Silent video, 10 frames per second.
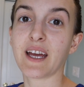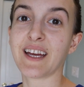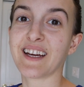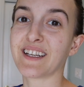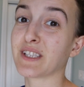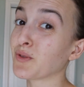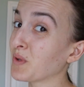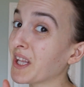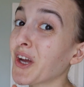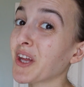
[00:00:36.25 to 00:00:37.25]
And it's a
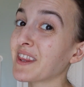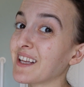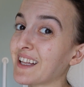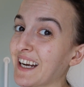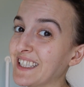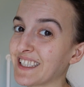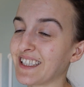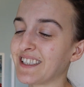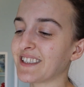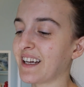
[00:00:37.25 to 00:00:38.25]
really good thing that I
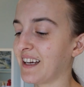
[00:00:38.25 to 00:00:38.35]
did,